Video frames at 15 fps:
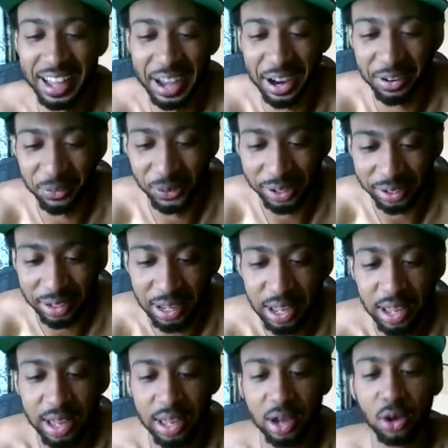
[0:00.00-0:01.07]
All right.
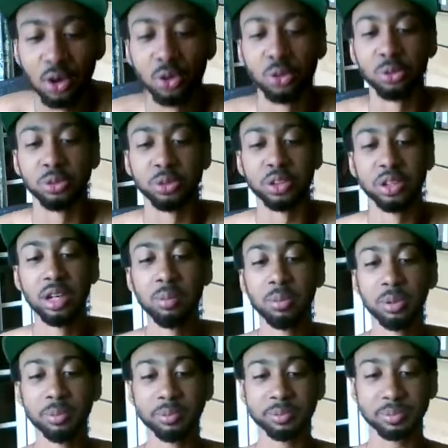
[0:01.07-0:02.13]
Oh, the
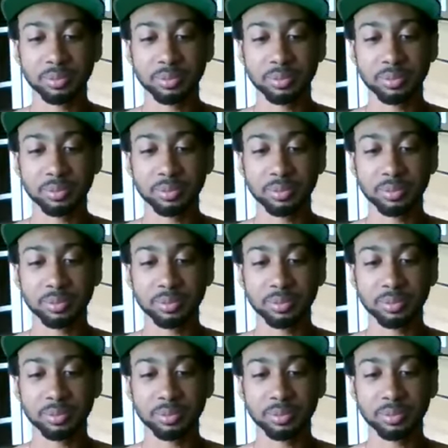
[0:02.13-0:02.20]
number.